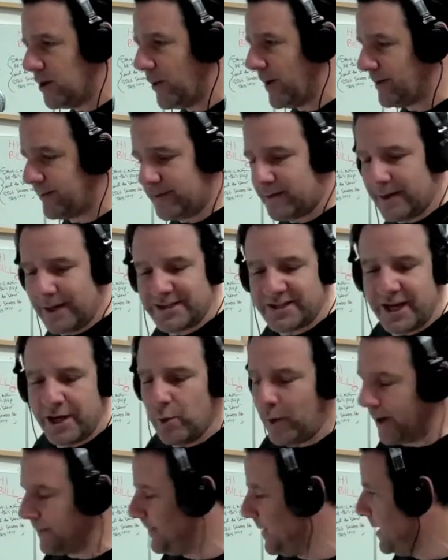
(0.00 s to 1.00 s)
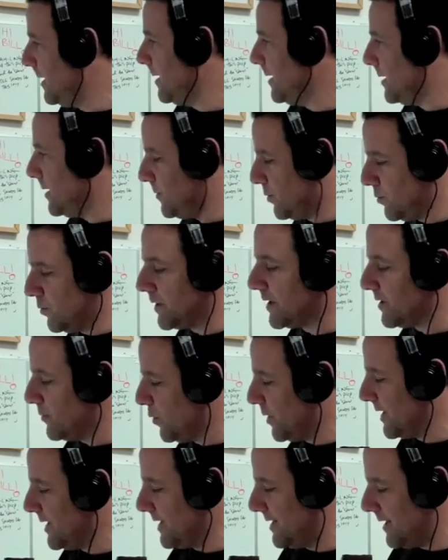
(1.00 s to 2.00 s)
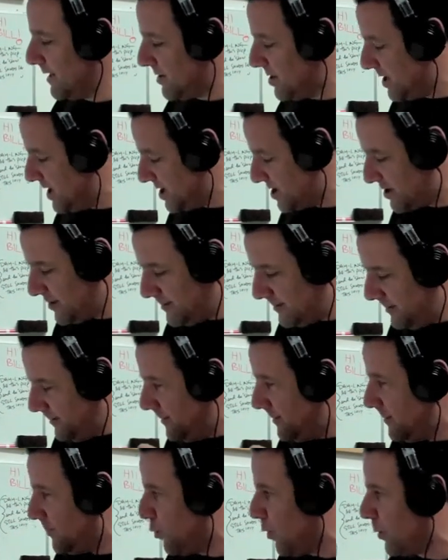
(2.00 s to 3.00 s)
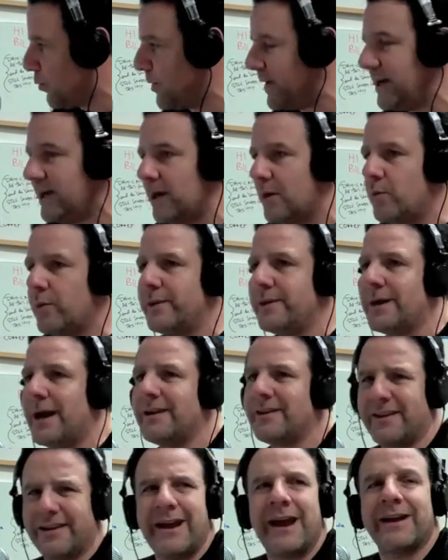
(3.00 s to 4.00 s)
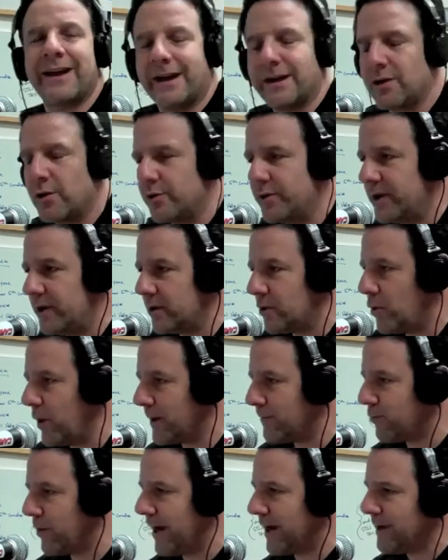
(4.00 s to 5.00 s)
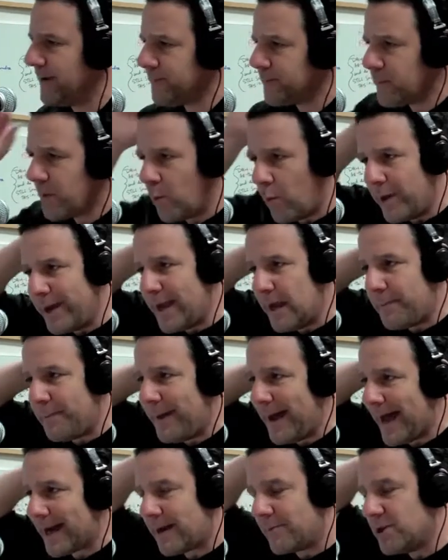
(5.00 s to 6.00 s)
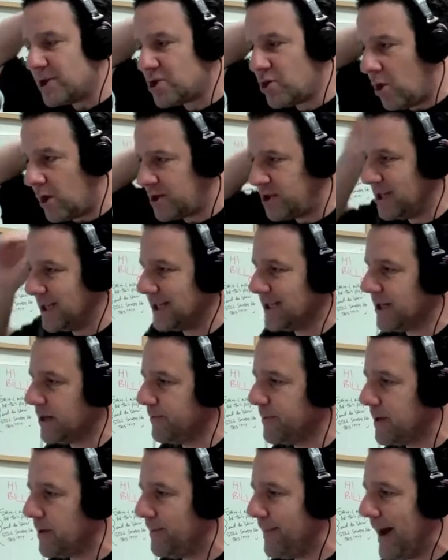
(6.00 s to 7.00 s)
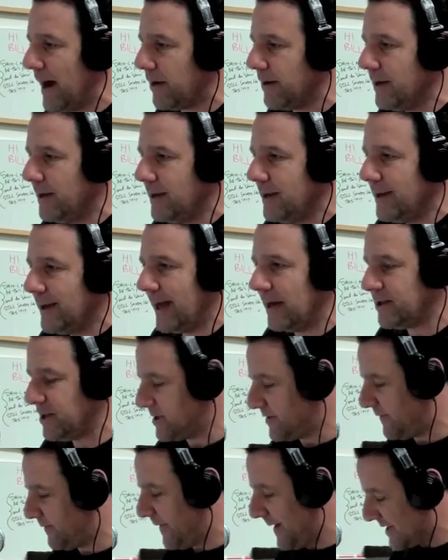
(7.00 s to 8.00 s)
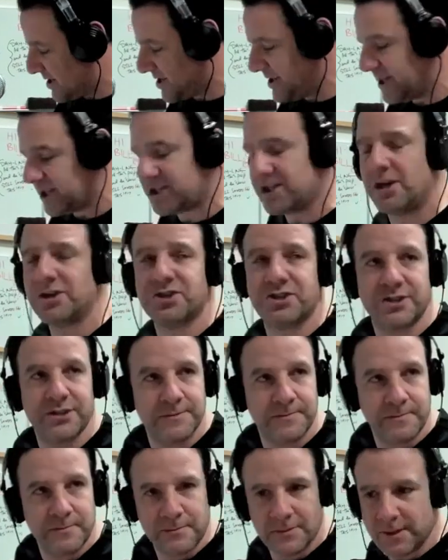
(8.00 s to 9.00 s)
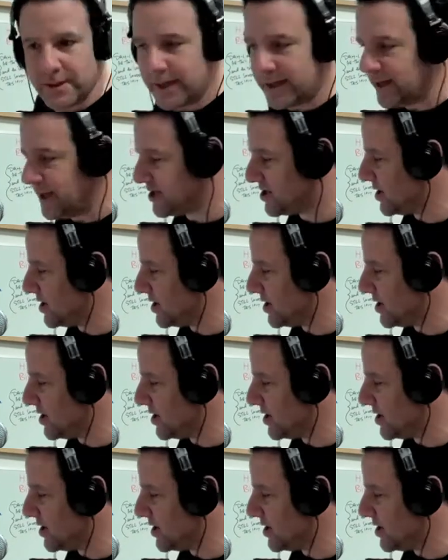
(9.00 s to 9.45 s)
you know what? I tell you what. We're gonna, we're gonna get to this when we uh, we I, I got to go to another quick break. Mm-hmm. When we get back, I'm gonna talk to you a little bit about how this affects the adults in